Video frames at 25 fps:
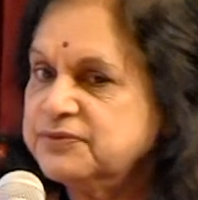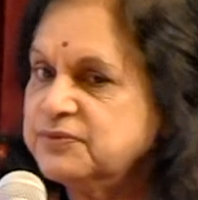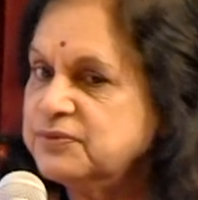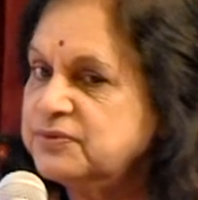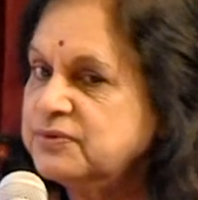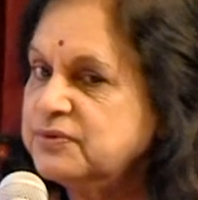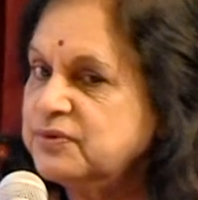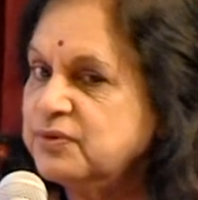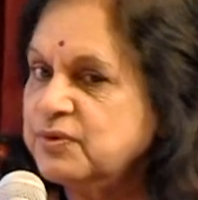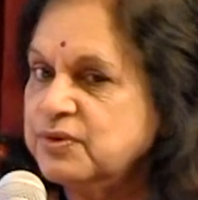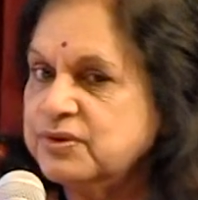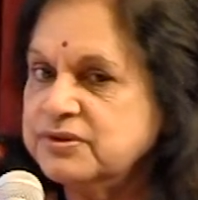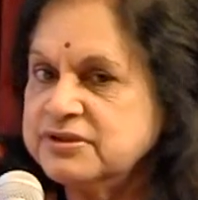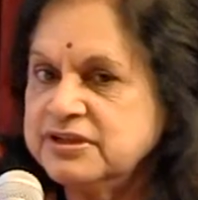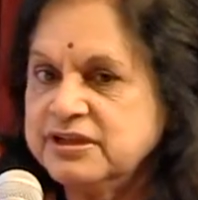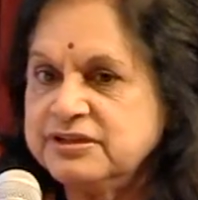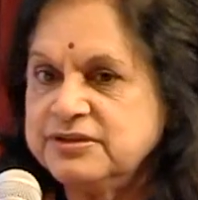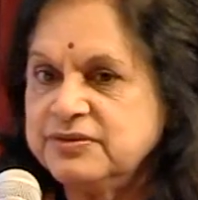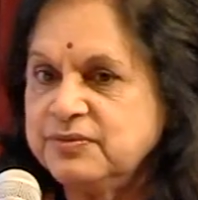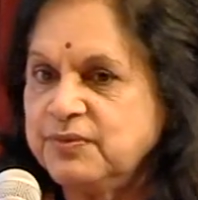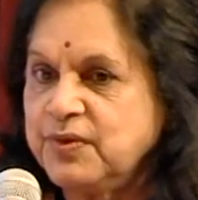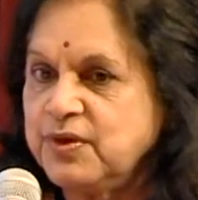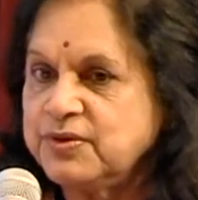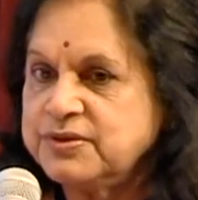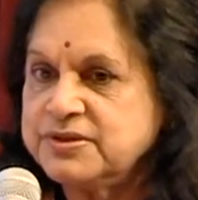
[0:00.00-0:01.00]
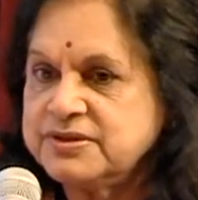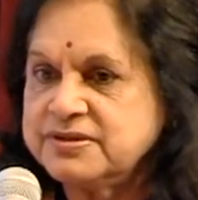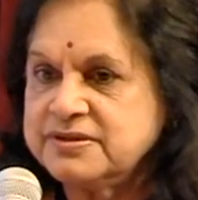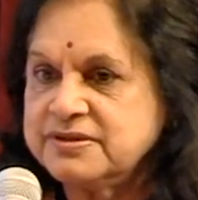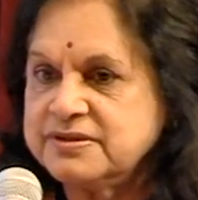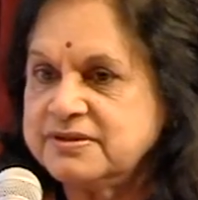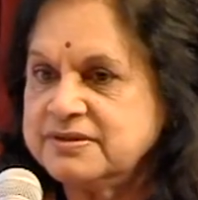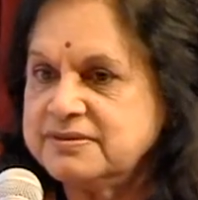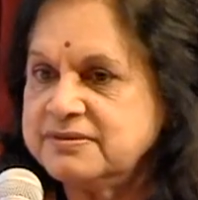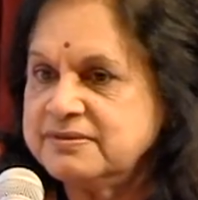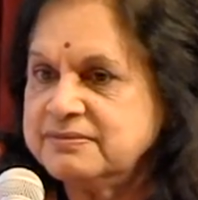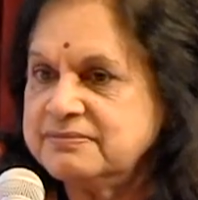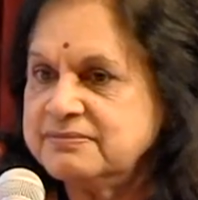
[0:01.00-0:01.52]
fruit, coconut
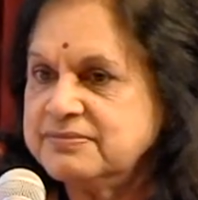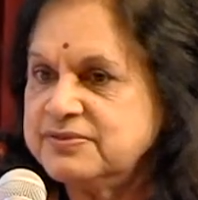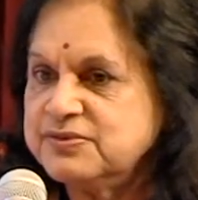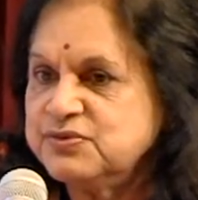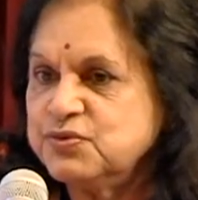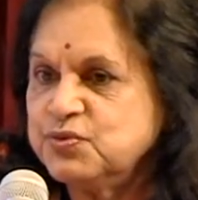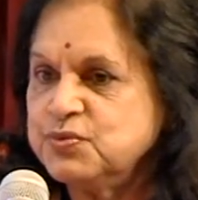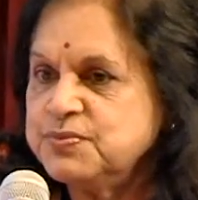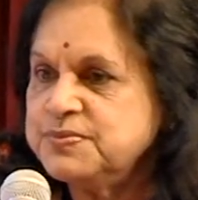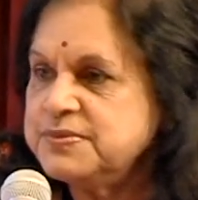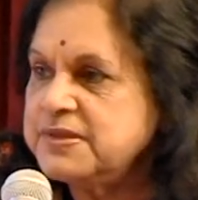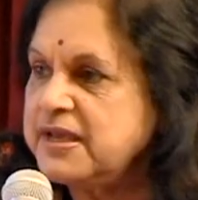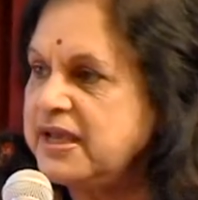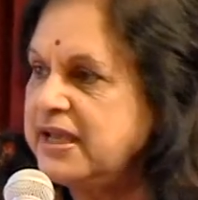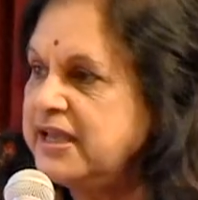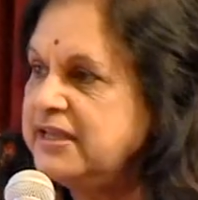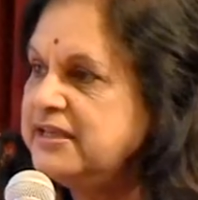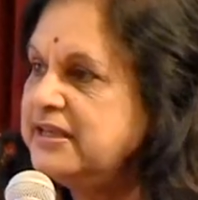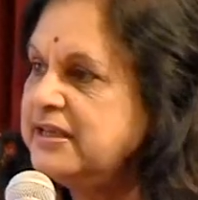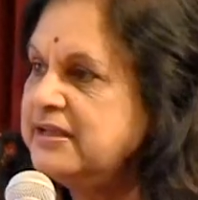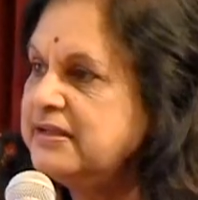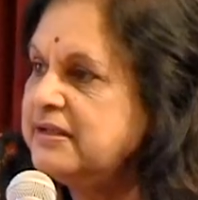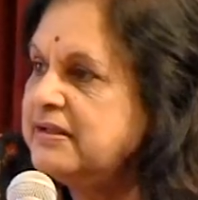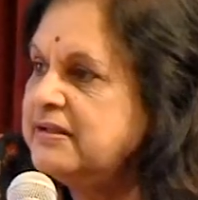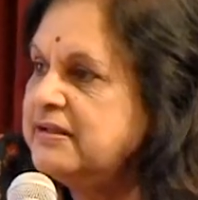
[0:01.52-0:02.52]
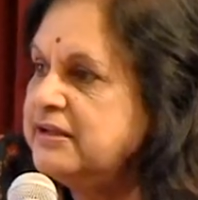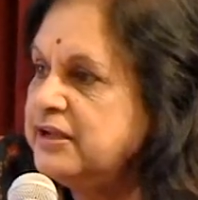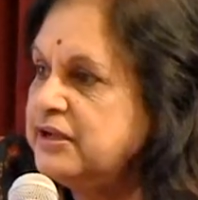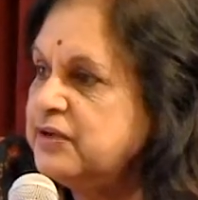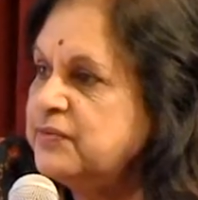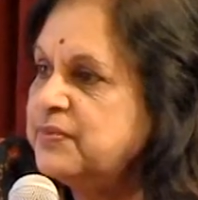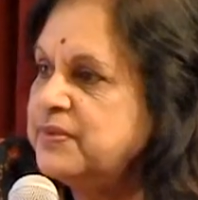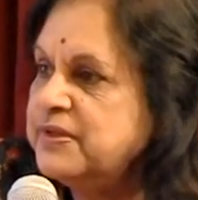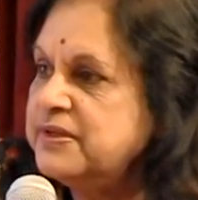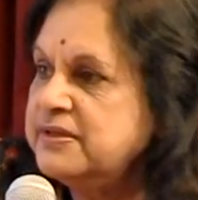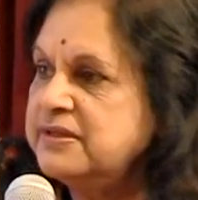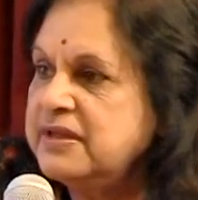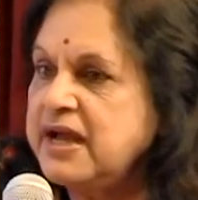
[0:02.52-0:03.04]
water, soups, any liquid.